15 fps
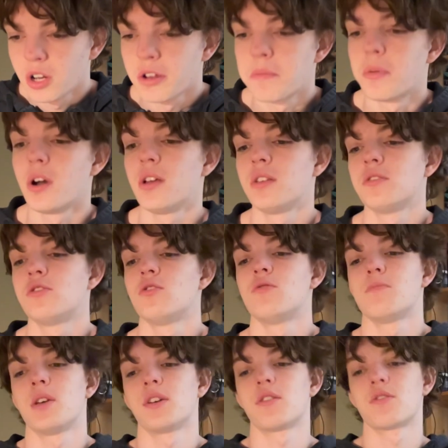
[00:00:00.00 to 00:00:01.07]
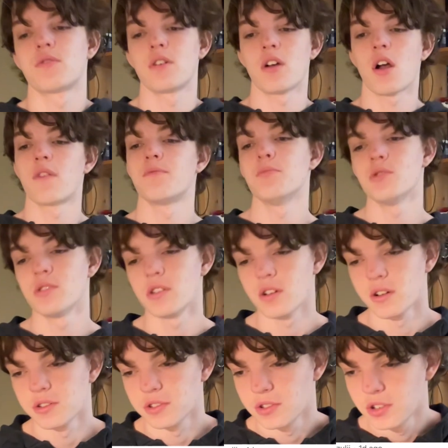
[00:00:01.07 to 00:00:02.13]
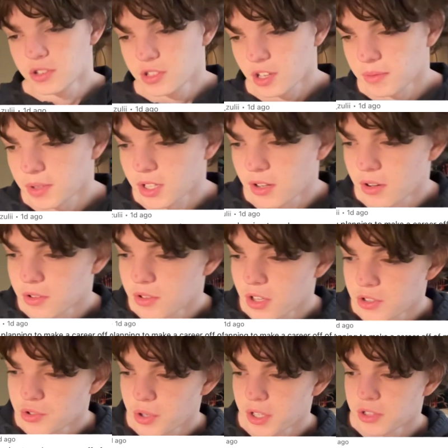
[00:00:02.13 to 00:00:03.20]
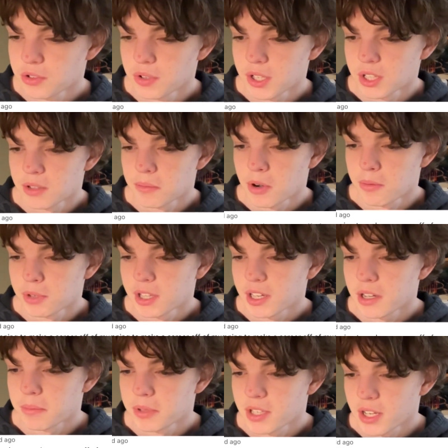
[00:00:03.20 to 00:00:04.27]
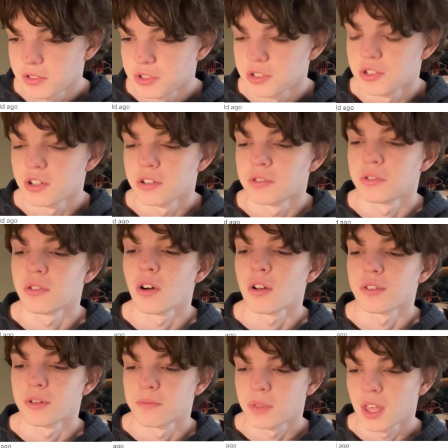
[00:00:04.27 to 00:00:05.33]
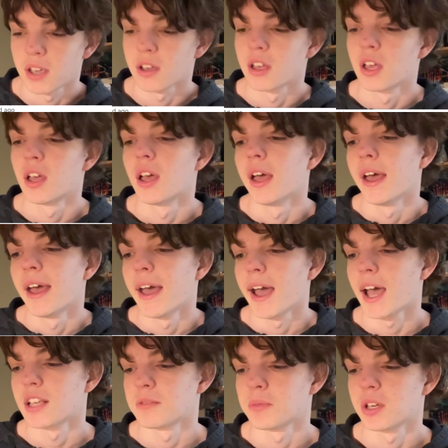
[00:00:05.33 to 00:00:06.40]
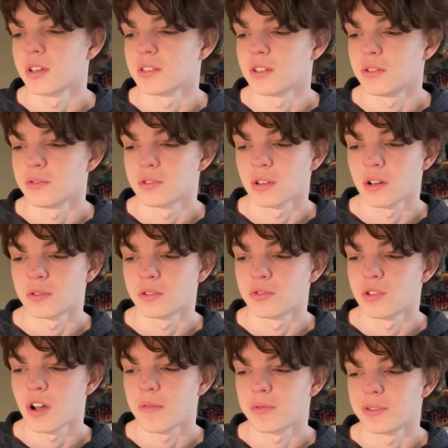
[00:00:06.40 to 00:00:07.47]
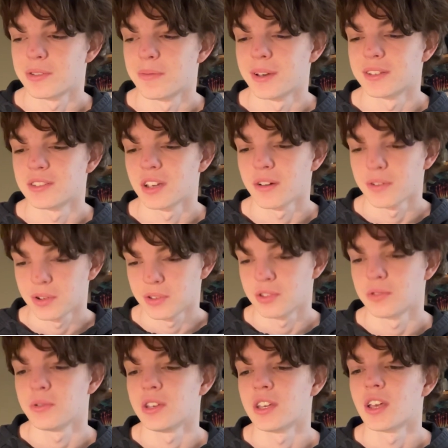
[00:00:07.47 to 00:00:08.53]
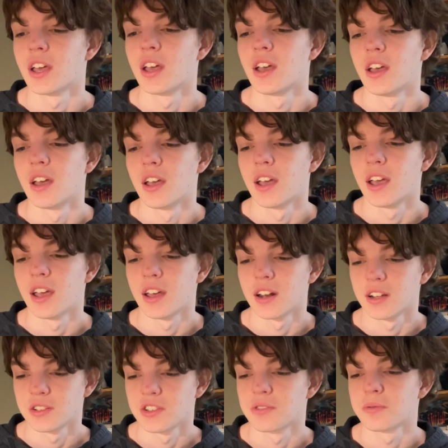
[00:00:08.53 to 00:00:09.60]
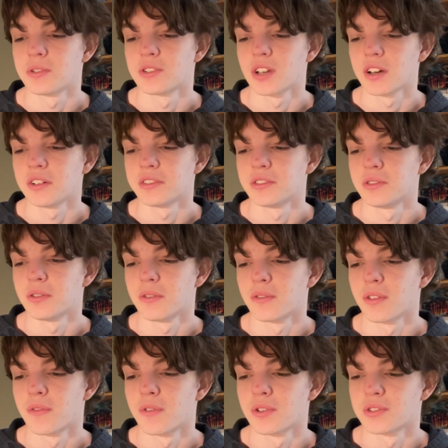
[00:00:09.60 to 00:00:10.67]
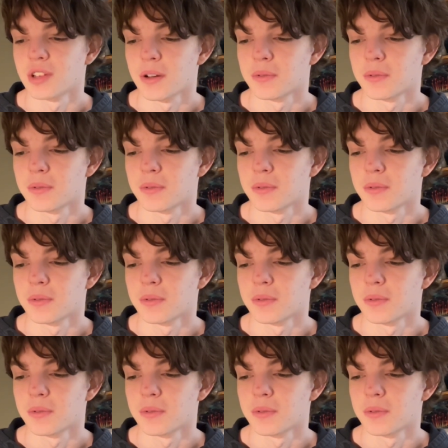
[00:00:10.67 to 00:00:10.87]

you planning to make a career off music, or is it just something you're enjoying doing at the moment that could potentially turn into a long-term thing? Asking because the new song you dropped was the best thing I've heard this week, and I just wish I listened to it for the first time